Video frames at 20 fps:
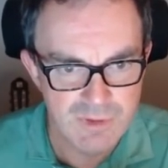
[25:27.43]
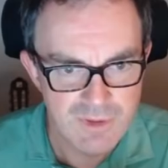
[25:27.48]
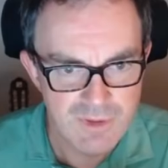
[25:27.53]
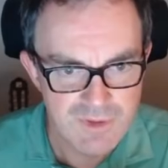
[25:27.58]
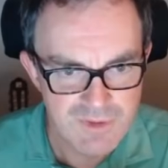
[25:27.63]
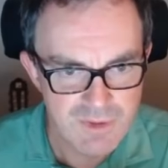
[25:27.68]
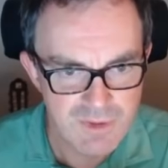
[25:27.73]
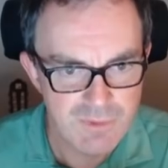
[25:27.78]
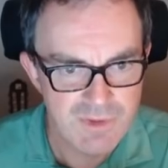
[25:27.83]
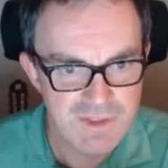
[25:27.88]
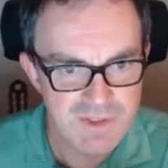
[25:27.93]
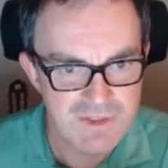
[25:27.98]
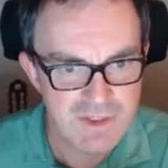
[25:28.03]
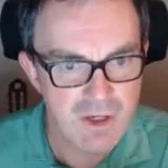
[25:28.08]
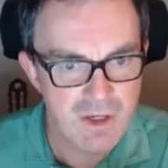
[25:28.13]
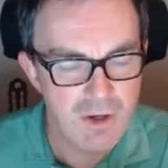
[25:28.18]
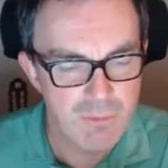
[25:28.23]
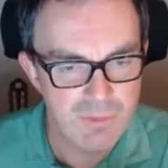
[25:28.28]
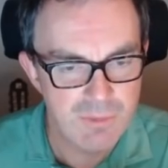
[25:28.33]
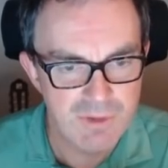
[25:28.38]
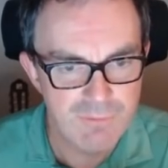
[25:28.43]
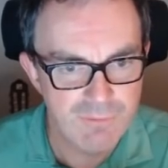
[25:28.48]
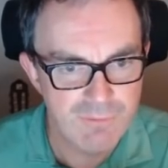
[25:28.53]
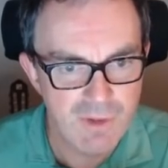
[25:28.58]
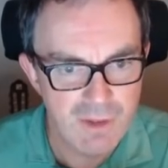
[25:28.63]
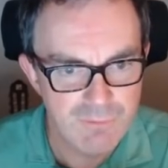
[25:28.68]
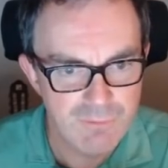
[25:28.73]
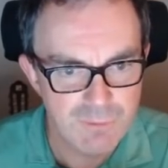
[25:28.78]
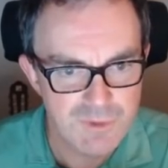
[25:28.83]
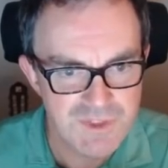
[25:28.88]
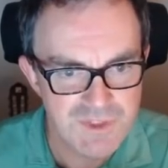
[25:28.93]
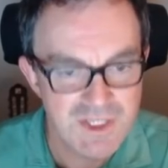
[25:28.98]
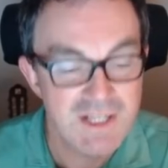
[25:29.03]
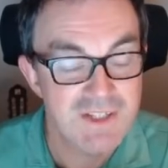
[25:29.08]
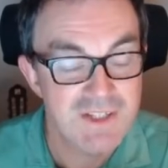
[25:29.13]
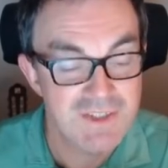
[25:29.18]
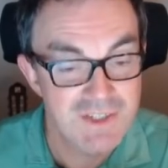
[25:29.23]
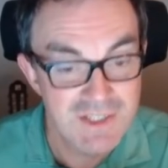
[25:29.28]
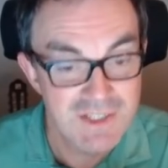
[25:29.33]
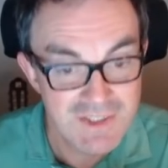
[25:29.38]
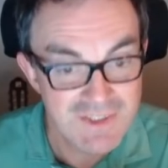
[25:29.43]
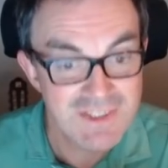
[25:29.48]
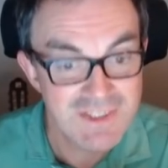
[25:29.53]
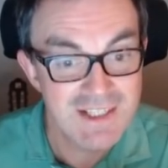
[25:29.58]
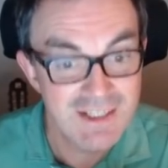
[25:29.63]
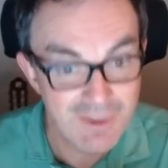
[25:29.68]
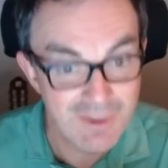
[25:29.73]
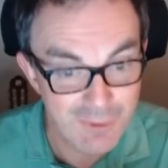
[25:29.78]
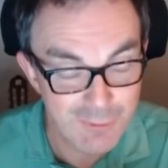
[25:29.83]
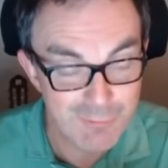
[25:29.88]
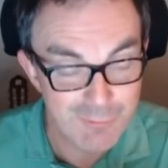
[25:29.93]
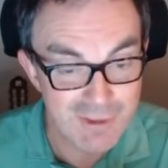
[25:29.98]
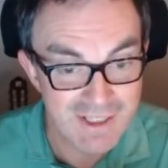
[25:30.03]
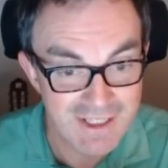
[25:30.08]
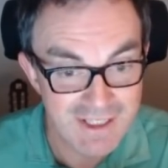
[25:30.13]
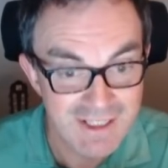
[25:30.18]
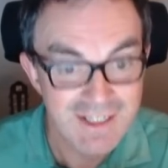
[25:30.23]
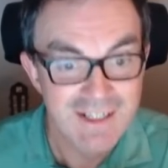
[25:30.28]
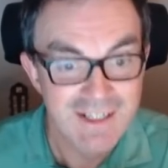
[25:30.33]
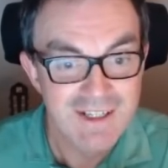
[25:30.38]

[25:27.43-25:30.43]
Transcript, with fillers: so this can't be a 5 or a 6, and it's still a 3.